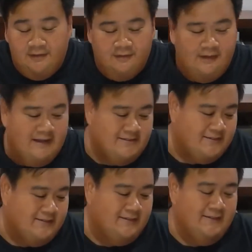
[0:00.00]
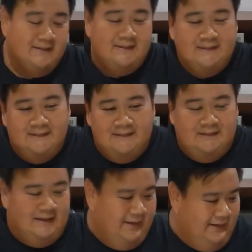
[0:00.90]
new gadget.
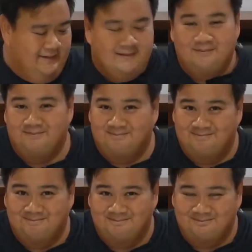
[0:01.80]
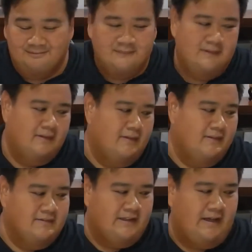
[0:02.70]
Here it is.
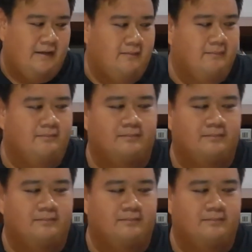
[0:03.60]
Check it out.